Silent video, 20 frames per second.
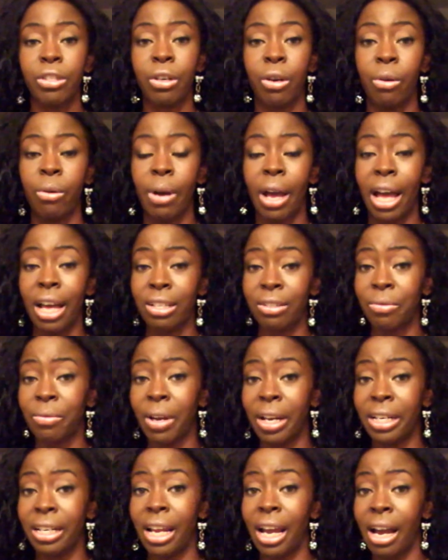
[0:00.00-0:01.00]
So as of
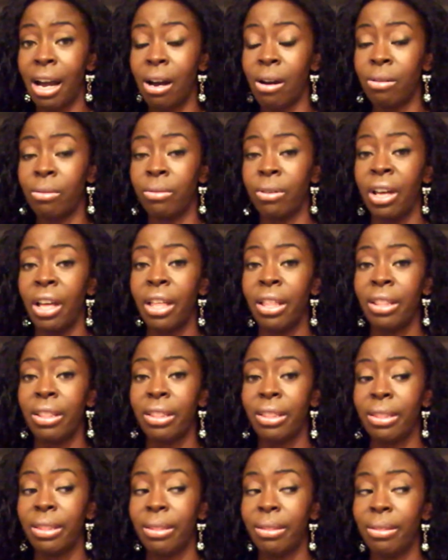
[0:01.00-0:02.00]
right now,
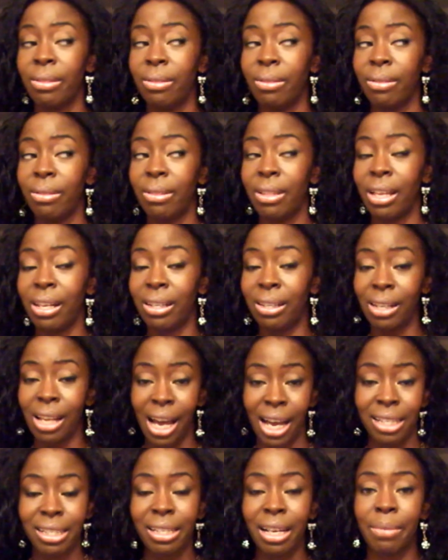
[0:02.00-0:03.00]
the
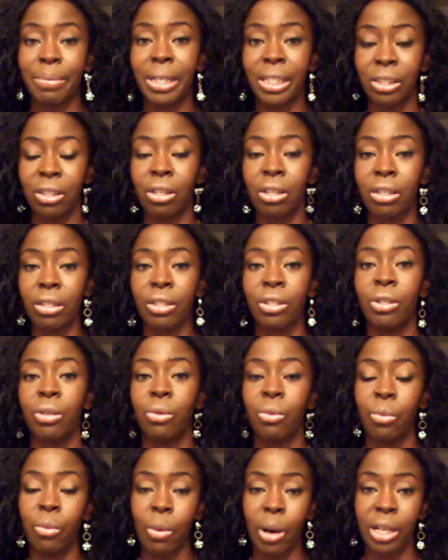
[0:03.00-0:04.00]
last time I looked,
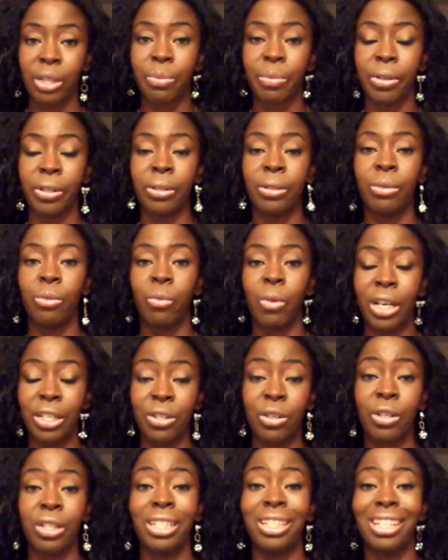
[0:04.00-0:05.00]

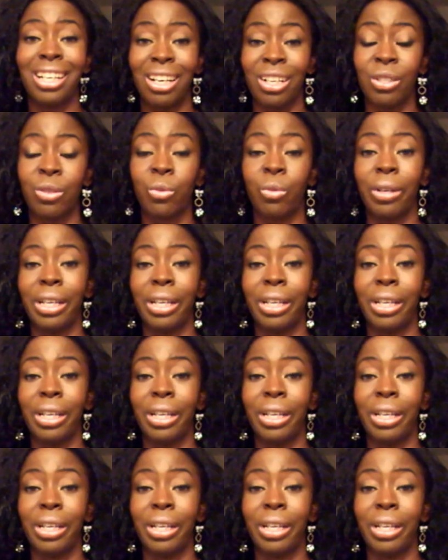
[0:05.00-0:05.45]
Western does